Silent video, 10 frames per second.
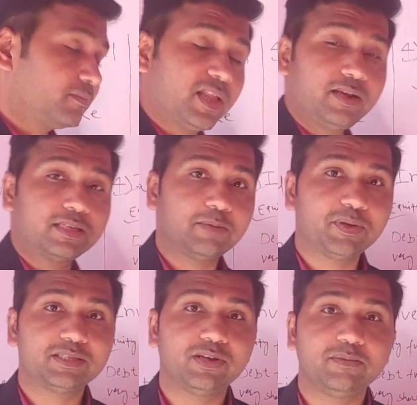then
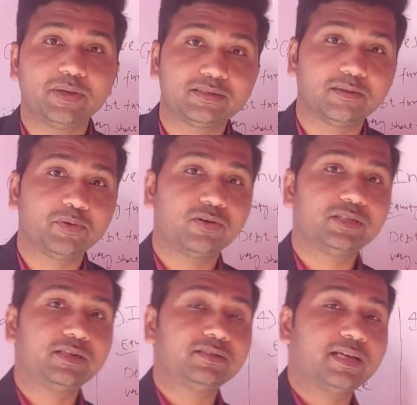SIP is very best,
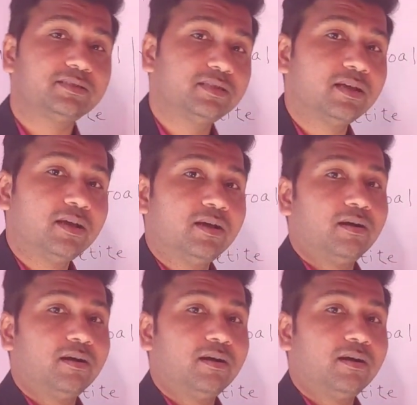because it has the